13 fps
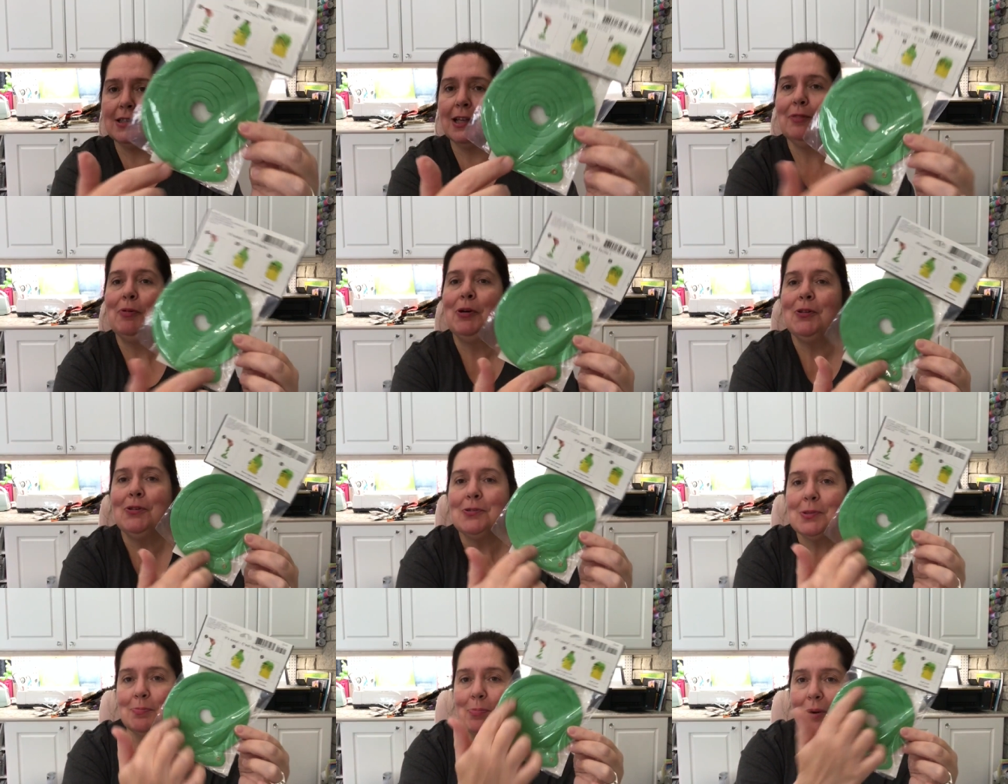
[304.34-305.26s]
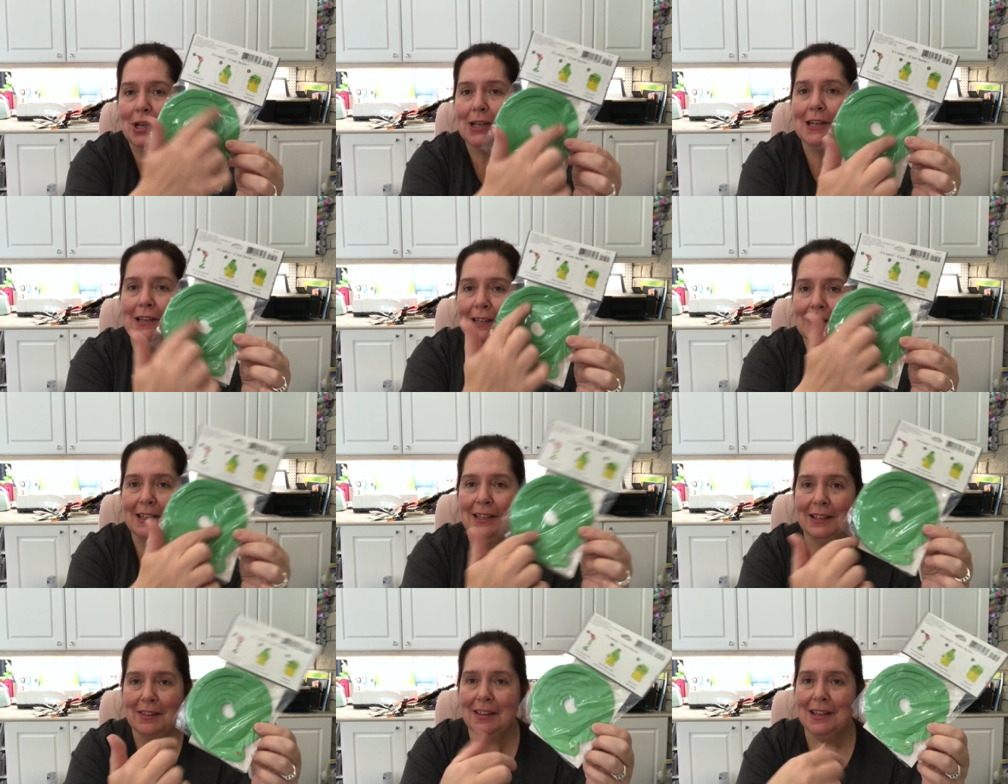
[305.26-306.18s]
like one of those bug
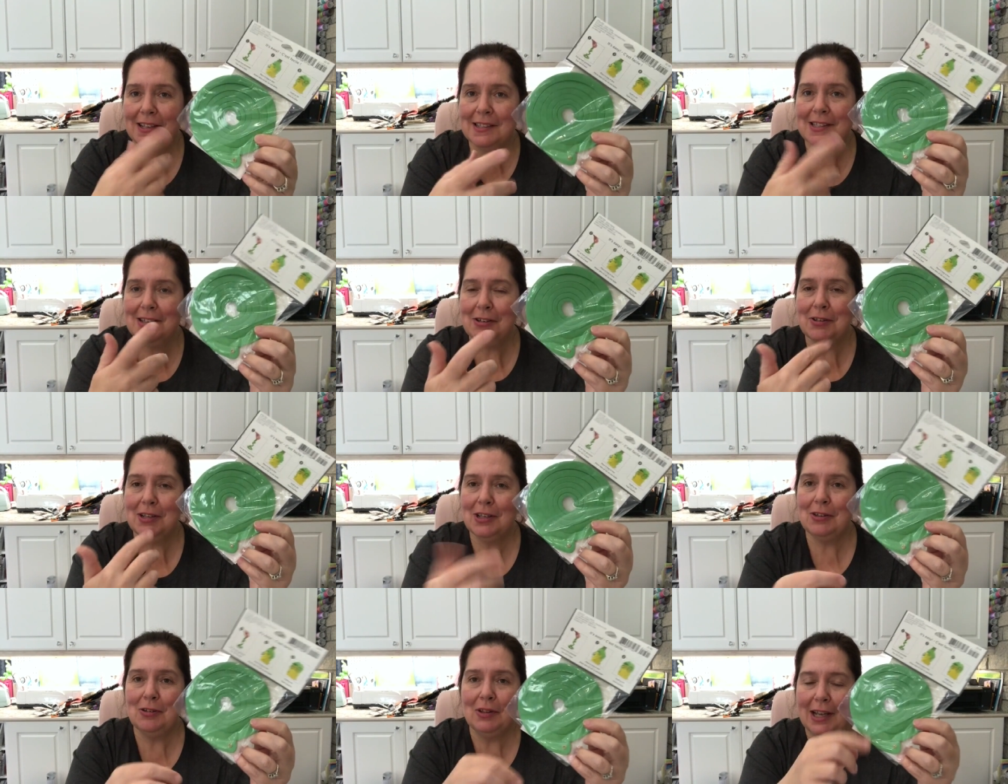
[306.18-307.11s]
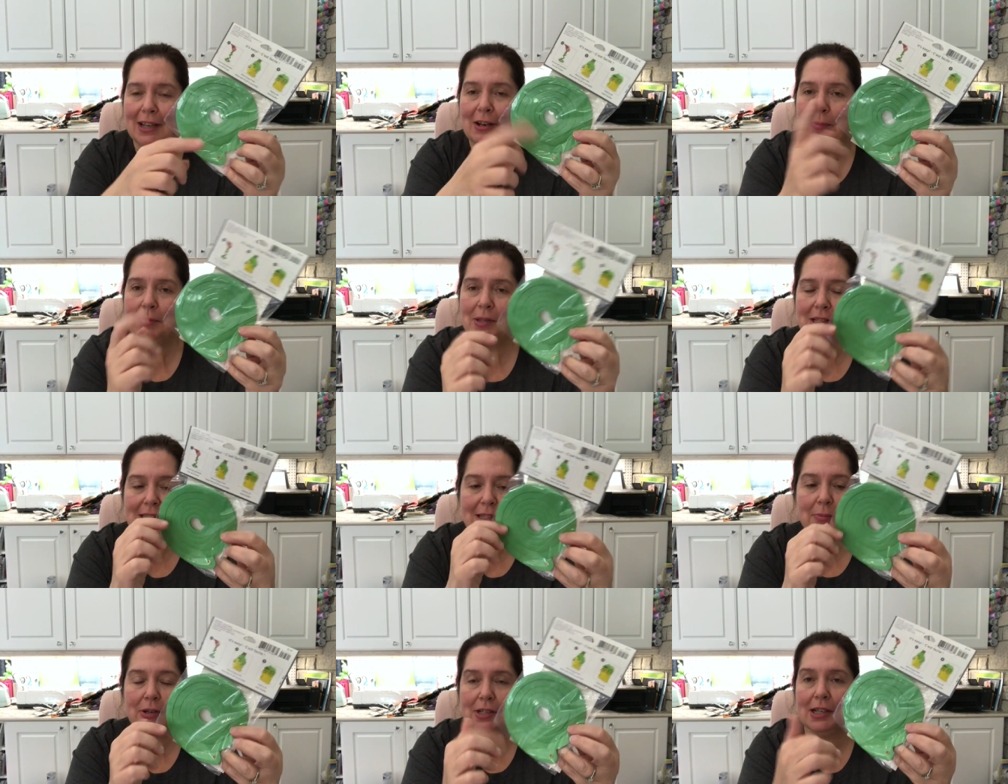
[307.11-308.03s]
things, you know, that you light up in the
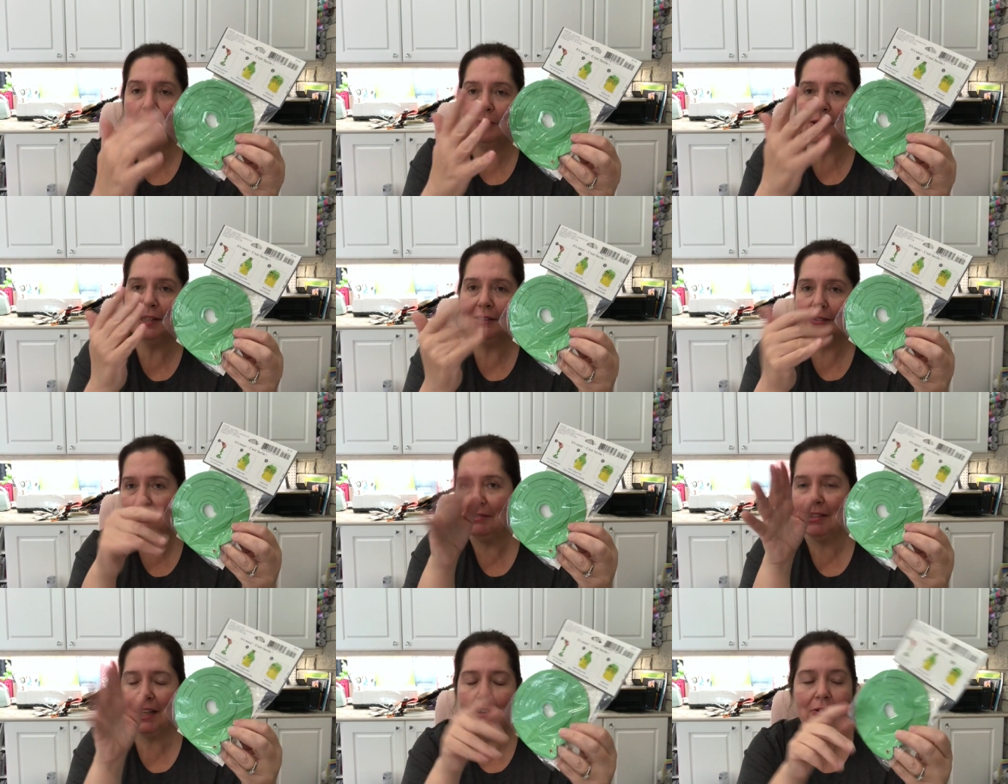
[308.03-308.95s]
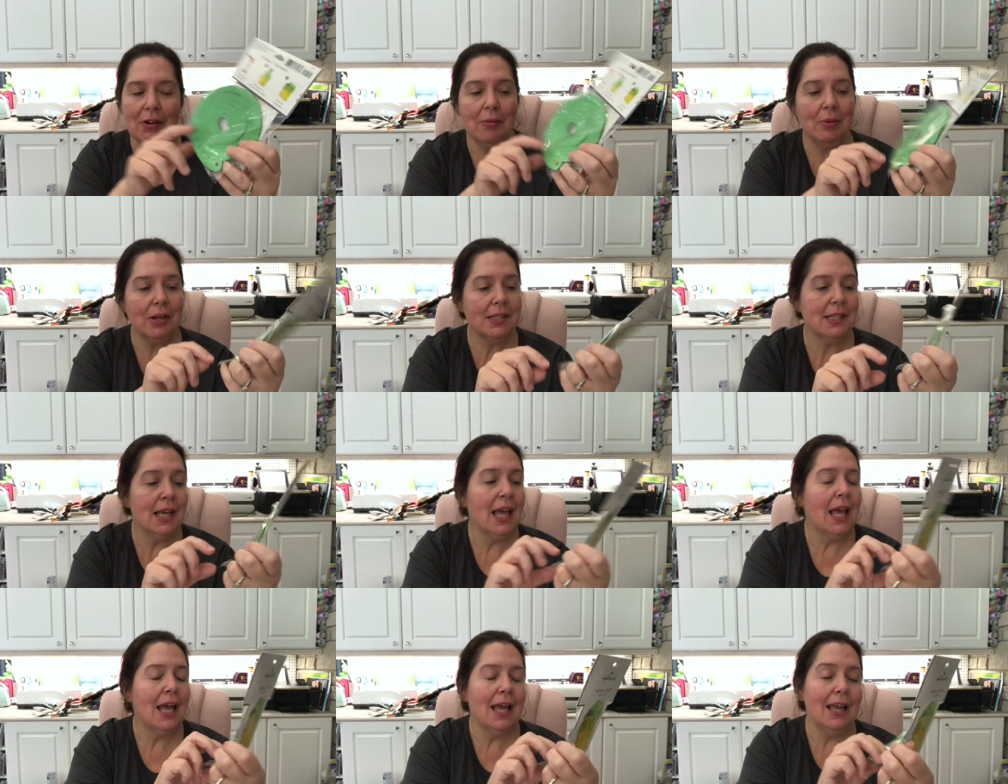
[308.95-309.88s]
summertime to scare away the bugs.
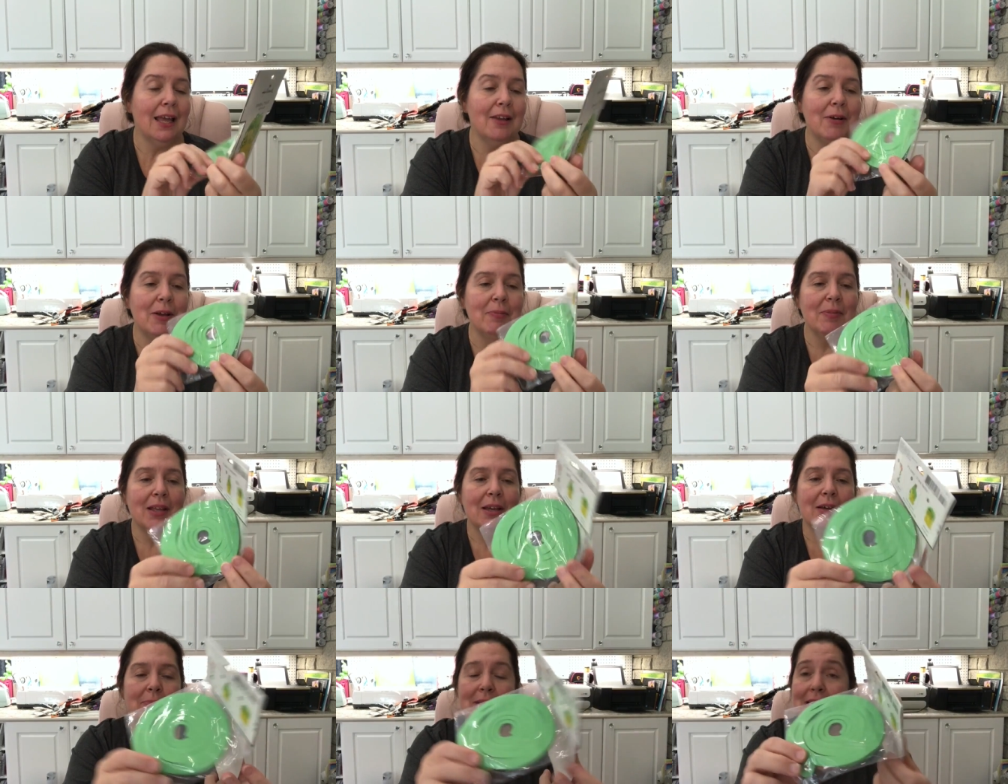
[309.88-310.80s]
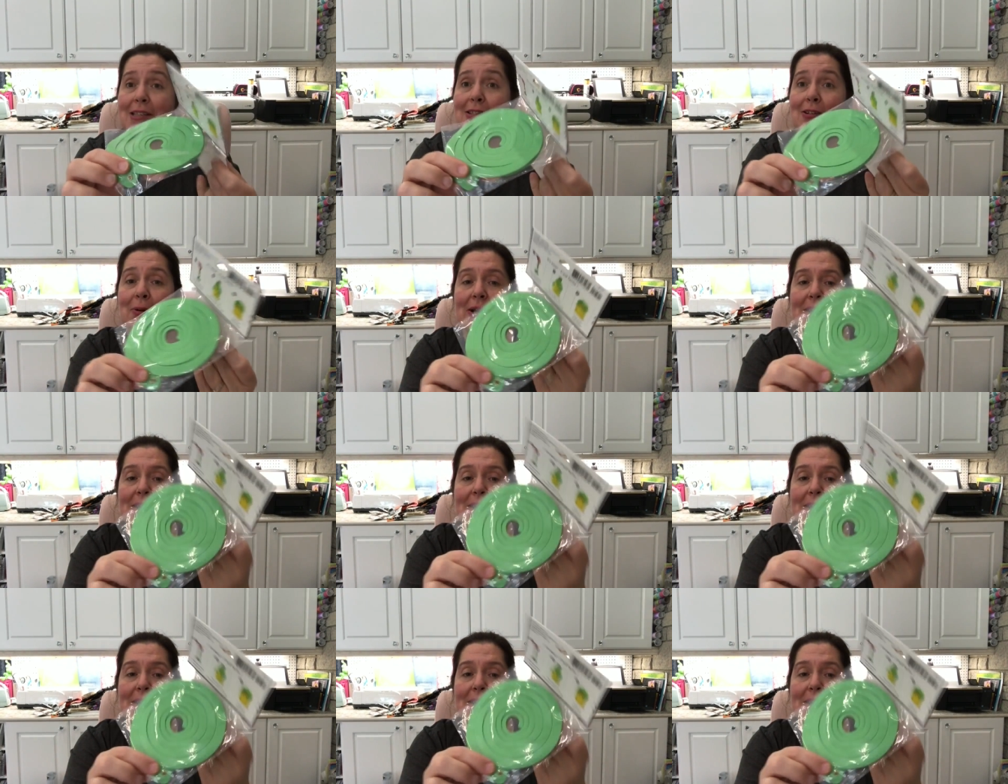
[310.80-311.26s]
Anyway, but that's not